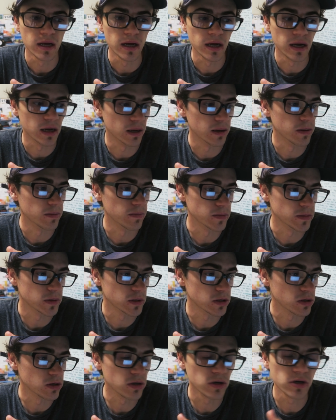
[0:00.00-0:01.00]

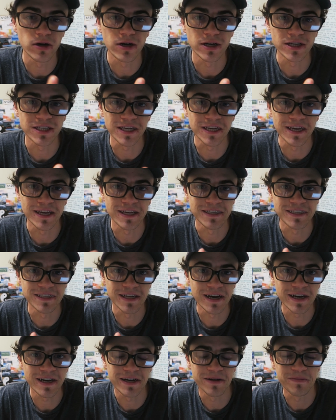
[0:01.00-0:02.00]
So you guys can get
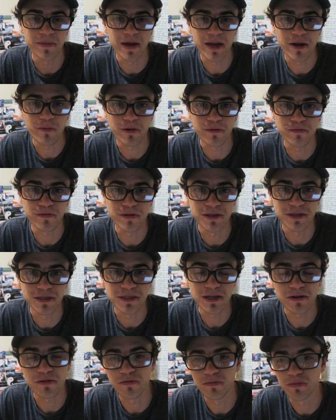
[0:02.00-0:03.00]
started and make one for
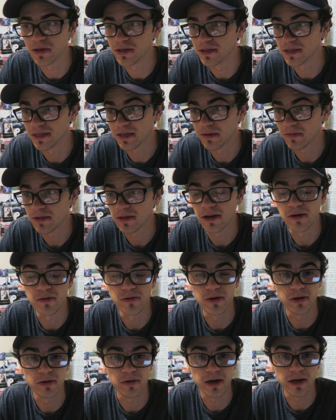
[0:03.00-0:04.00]
yourself, because it's something that I
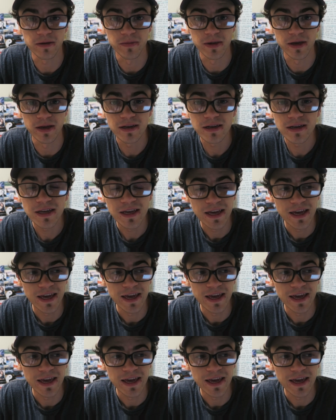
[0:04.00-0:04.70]
really recommend.